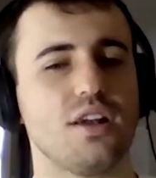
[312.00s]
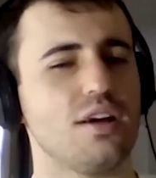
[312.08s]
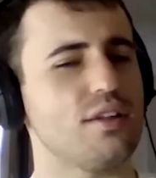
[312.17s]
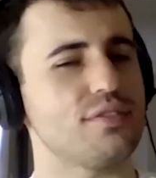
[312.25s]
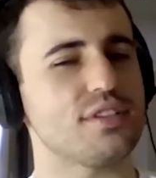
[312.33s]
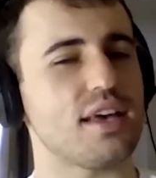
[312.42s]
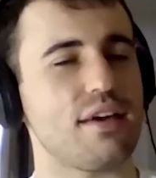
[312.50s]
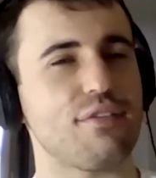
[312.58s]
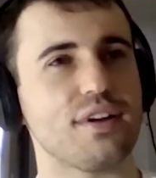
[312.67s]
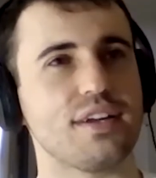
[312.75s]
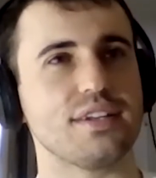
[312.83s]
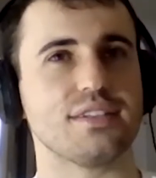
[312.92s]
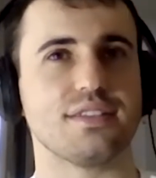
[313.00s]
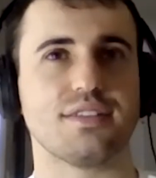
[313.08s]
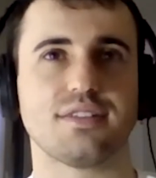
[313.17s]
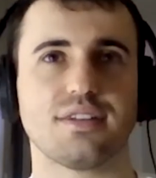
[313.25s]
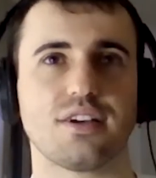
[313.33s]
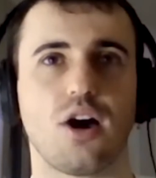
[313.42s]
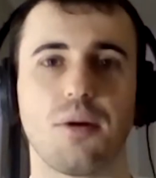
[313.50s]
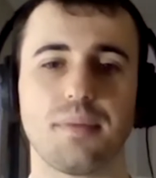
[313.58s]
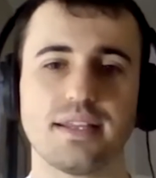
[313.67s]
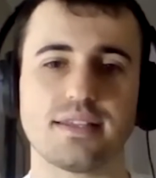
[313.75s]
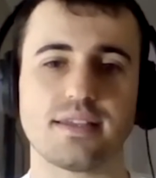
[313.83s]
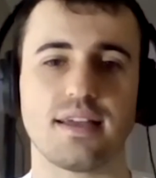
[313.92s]
a lot of South Africans
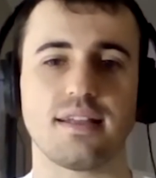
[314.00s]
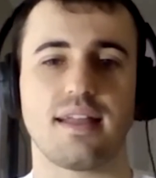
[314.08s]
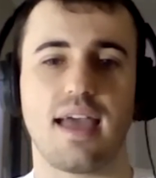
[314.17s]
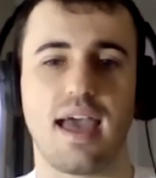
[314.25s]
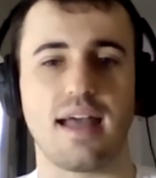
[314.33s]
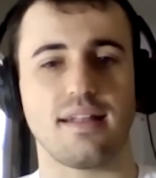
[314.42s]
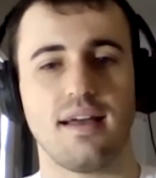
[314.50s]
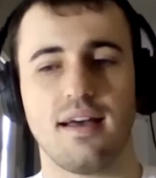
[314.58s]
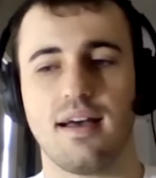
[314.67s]
commenting, and